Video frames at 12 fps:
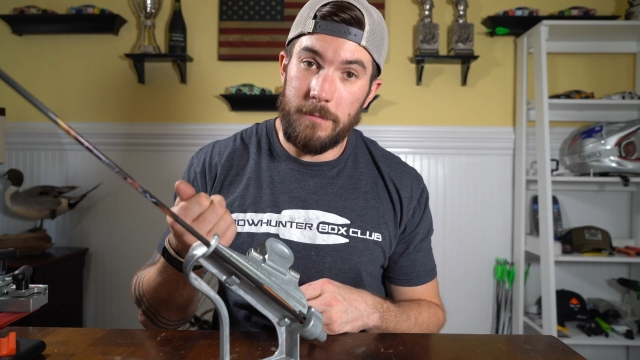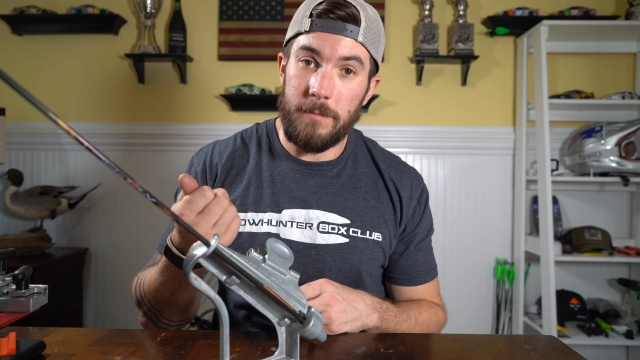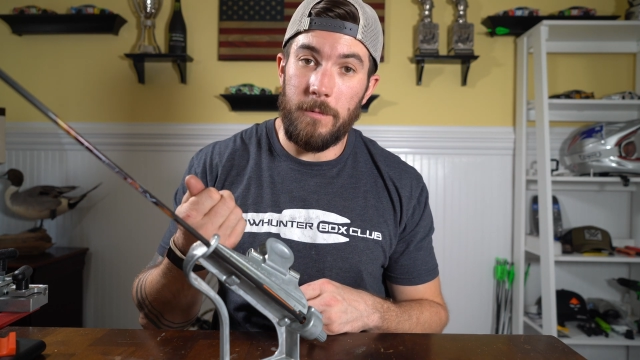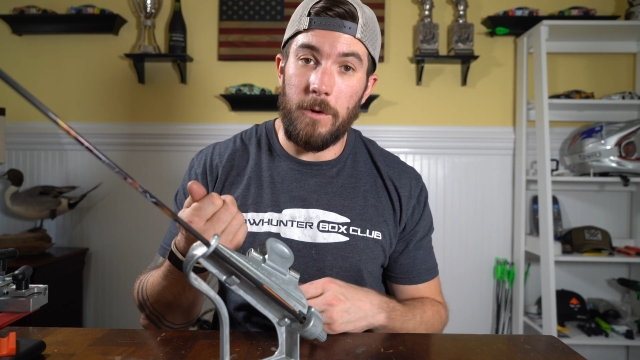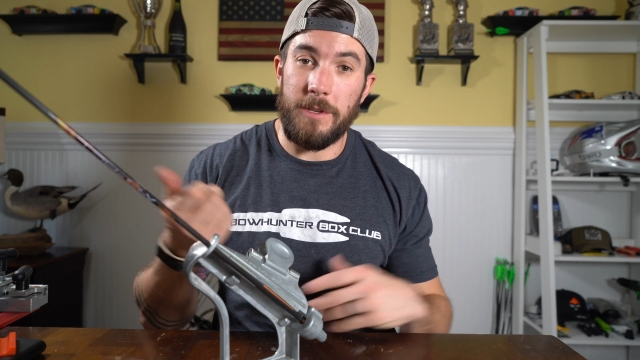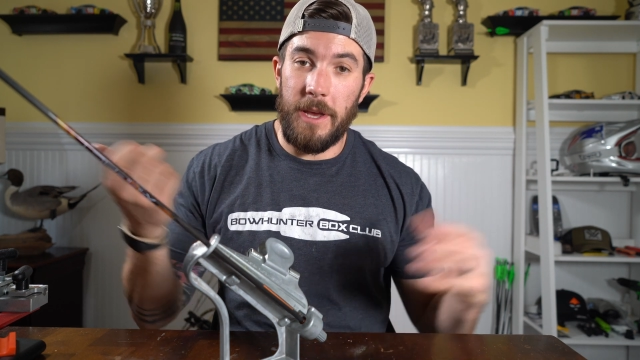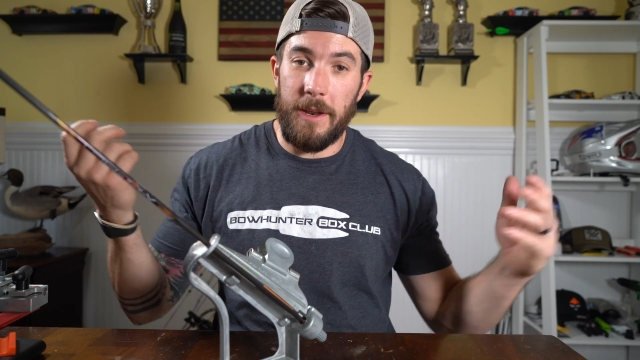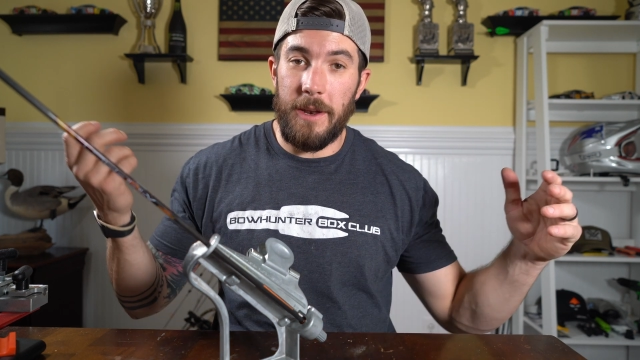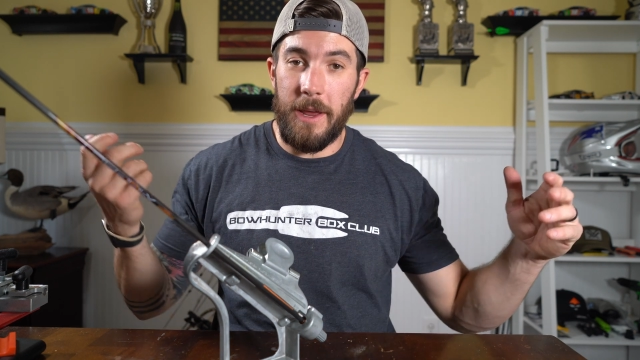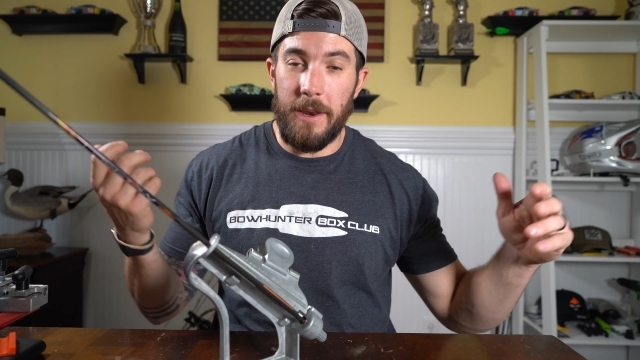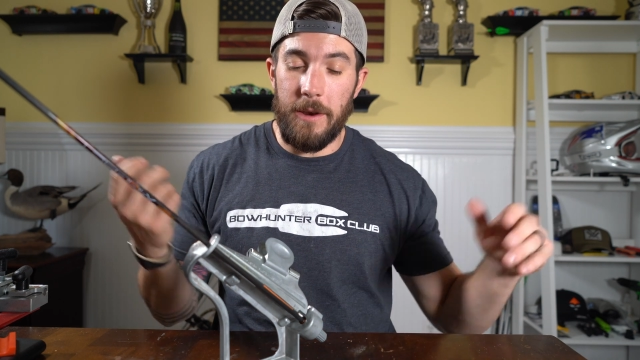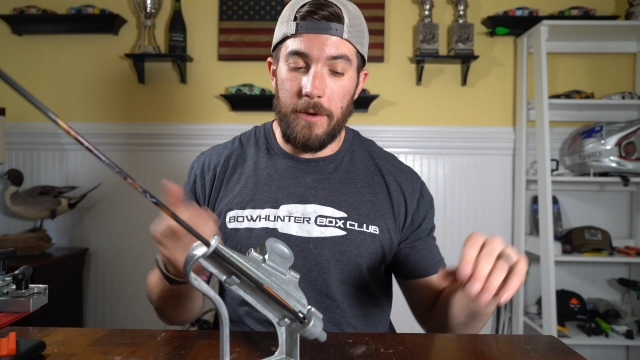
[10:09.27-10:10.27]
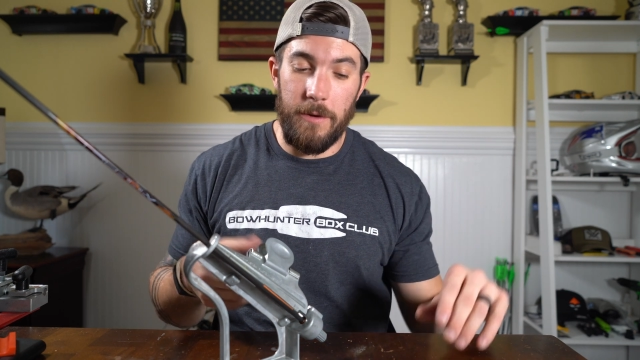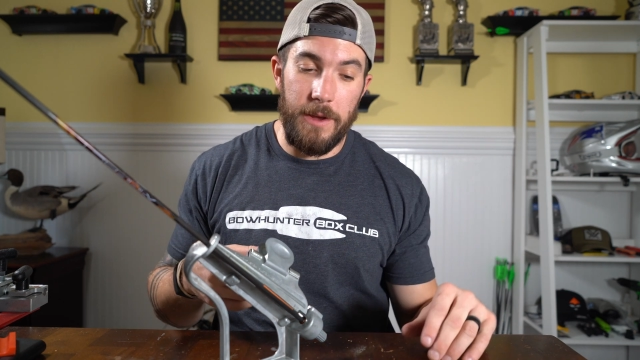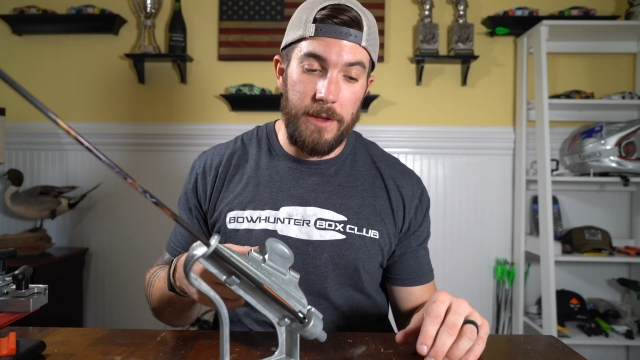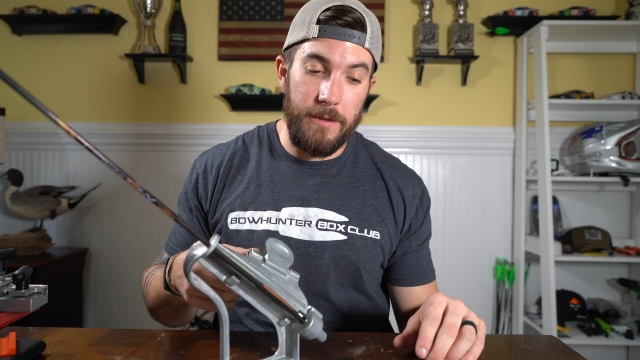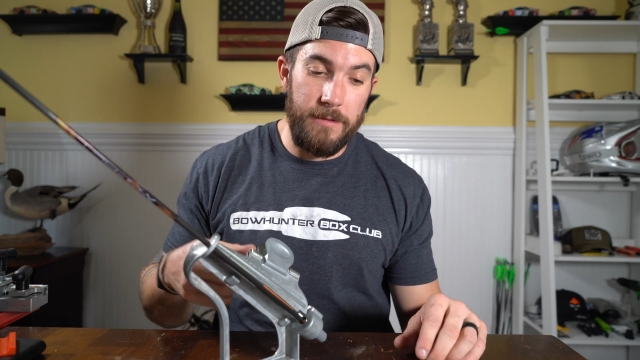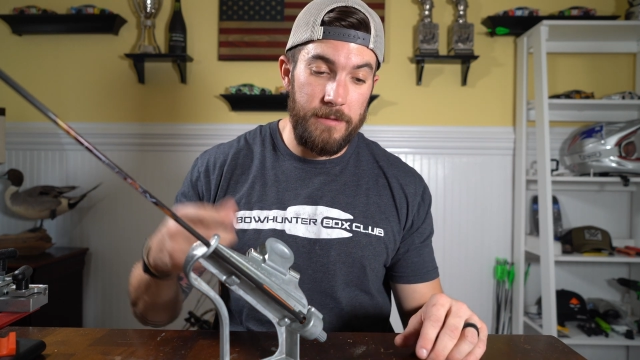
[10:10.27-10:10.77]
Rotate it 90
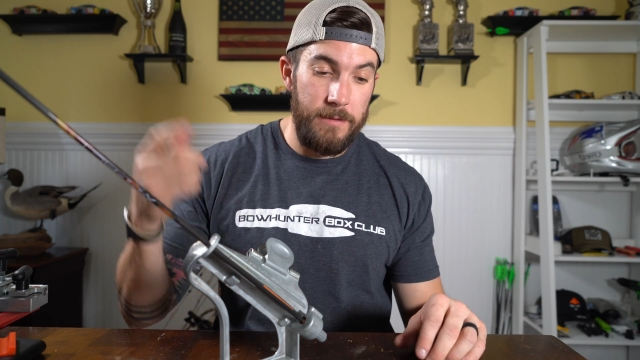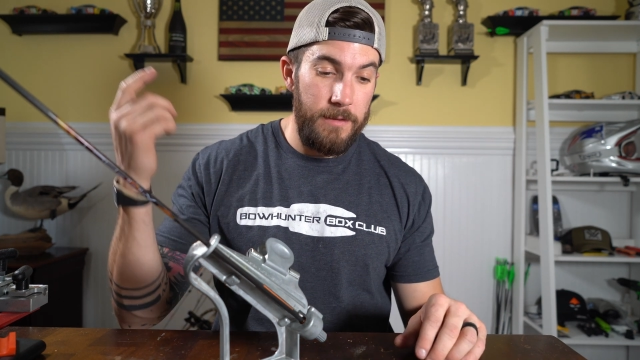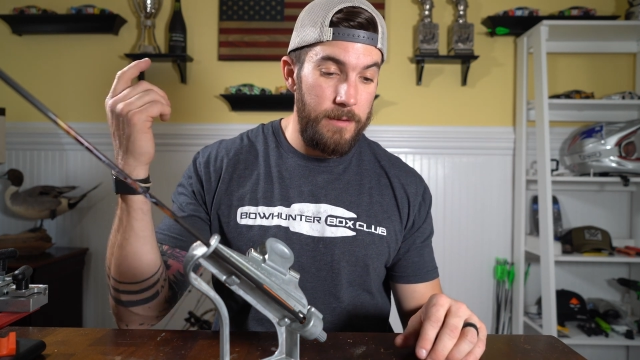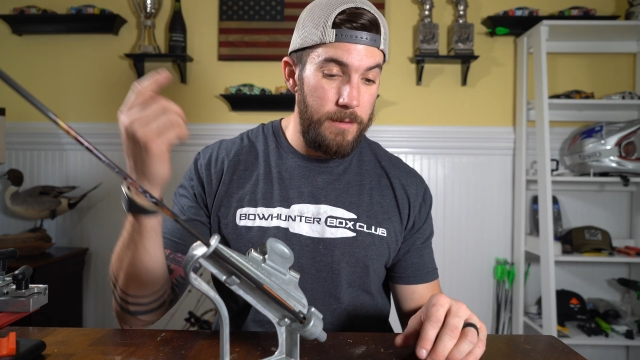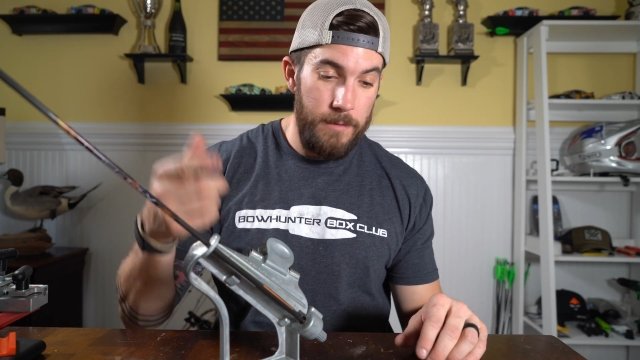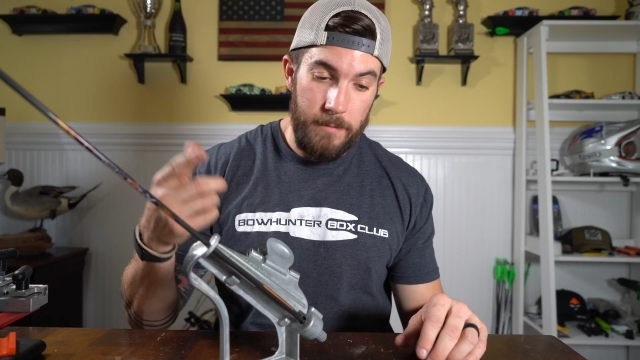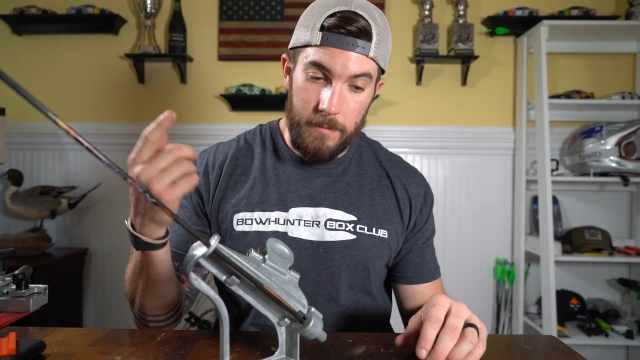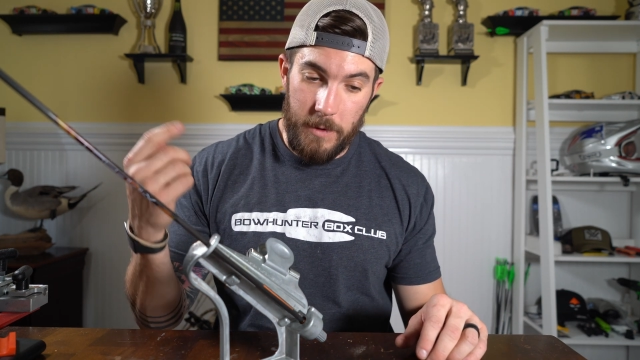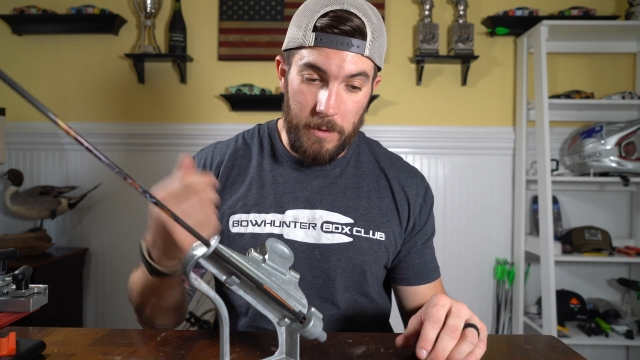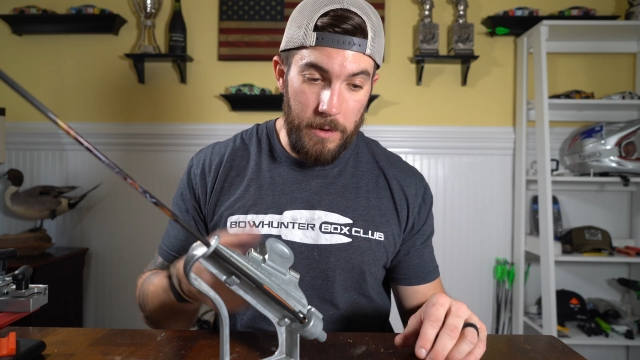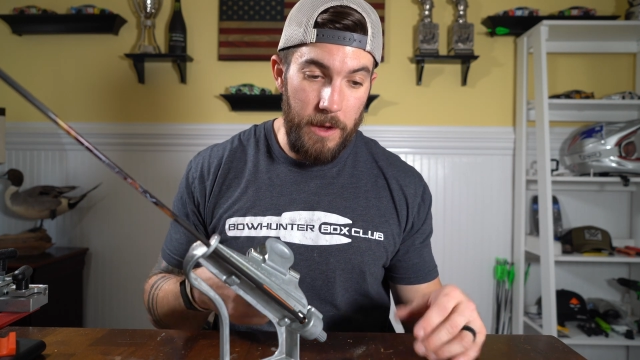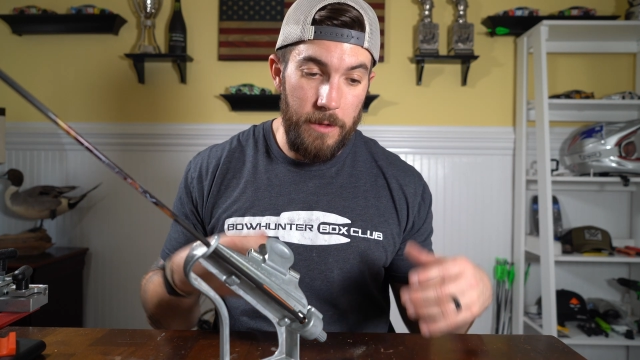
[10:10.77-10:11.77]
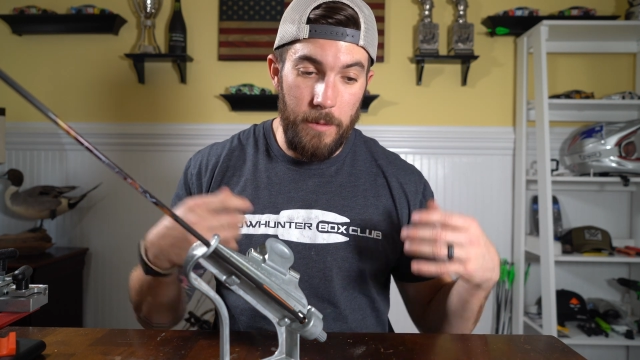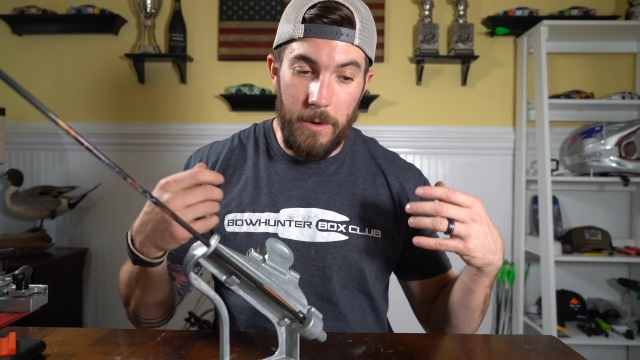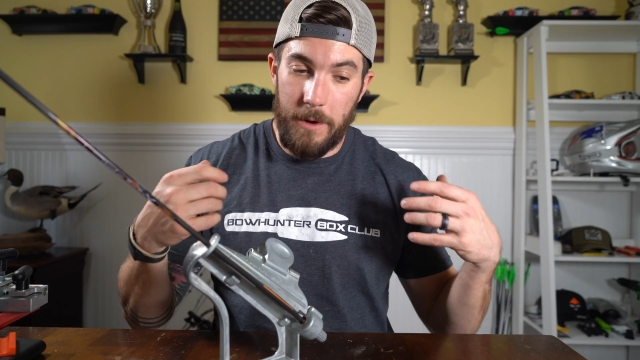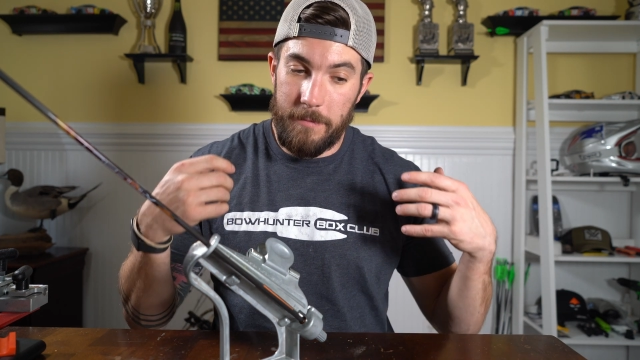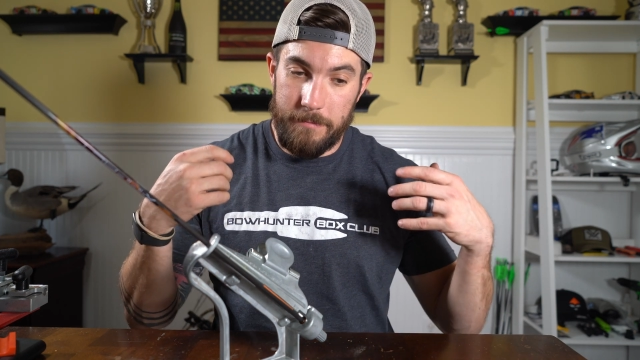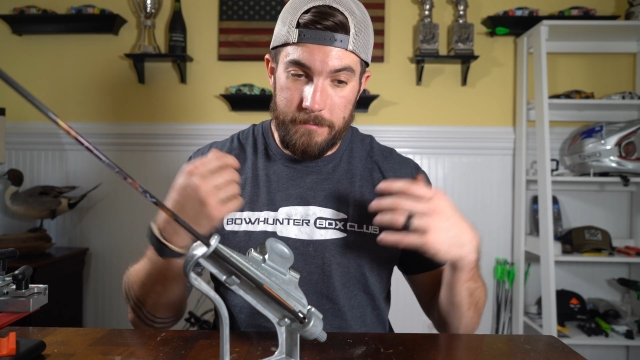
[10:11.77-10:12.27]
degrees. Do another
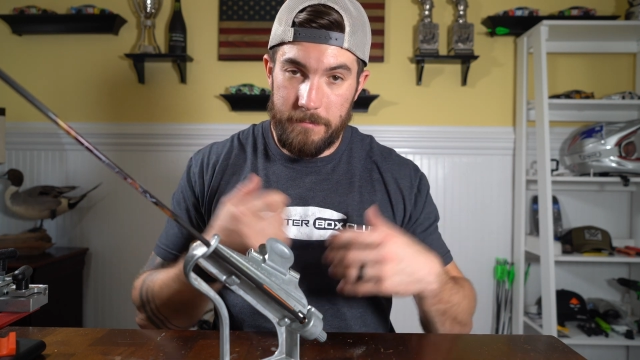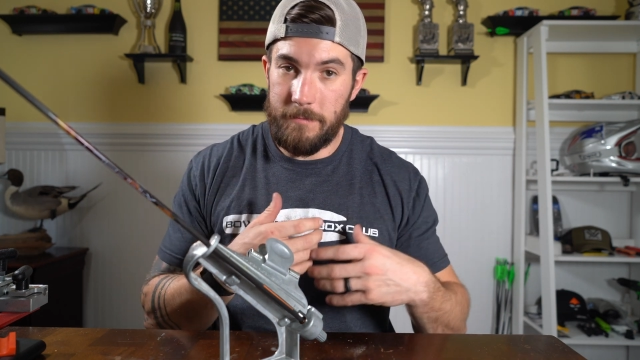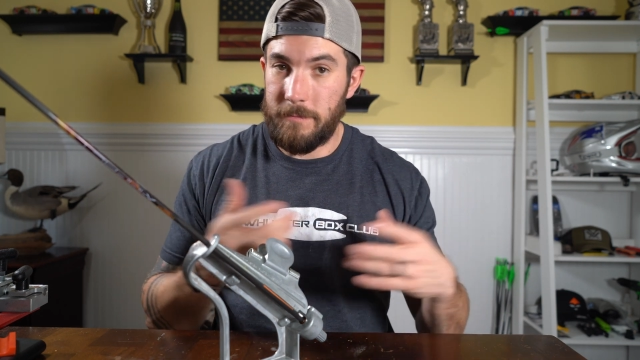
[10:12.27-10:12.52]
one.